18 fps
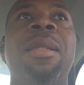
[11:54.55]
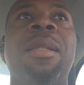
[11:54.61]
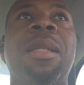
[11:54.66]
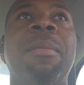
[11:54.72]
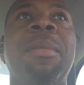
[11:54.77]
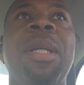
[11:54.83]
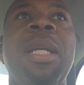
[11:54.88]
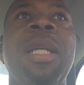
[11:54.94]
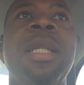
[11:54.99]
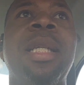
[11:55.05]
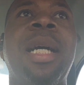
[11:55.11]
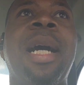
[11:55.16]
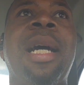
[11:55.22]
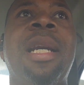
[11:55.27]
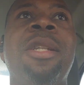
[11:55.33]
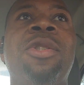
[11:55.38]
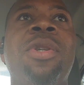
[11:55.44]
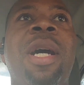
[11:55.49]
some of these I
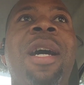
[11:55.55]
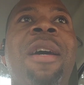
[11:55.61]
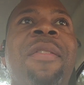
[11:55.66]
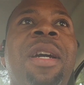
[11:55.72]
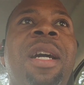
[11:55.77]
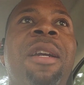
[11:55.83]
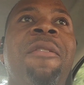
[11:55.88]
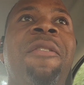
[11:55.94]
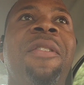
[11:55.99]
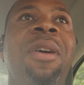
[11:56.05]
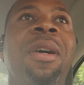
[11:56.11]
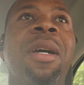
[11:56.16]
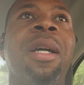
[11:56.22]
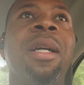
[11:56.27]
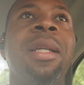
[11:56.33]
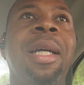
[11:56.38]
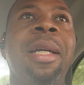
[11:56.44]
got to drive kind of far.